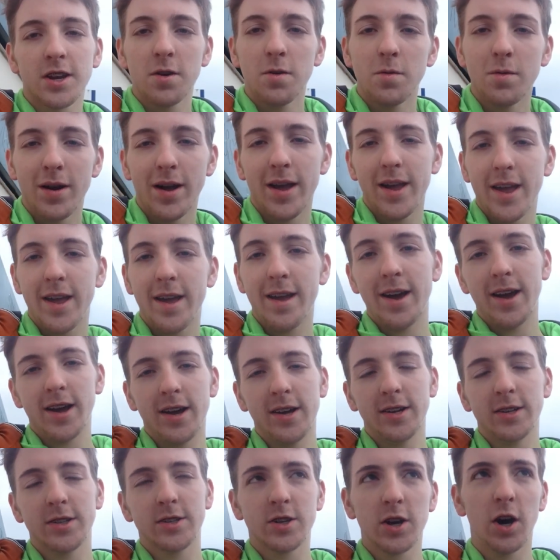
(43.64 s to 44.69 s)
So we're here
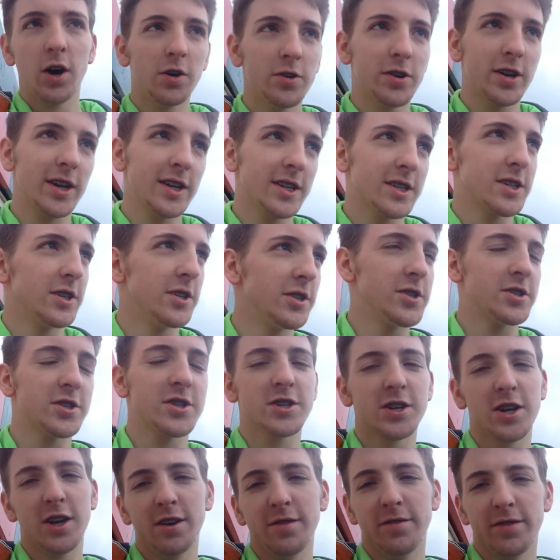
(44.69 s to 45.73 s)
at Toddington
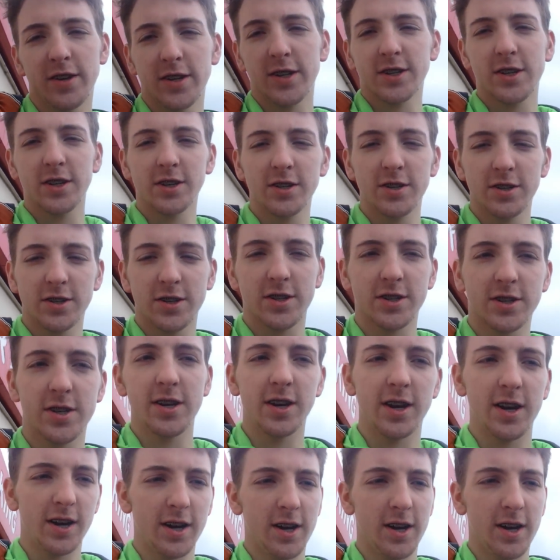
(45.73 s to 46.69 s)
Services.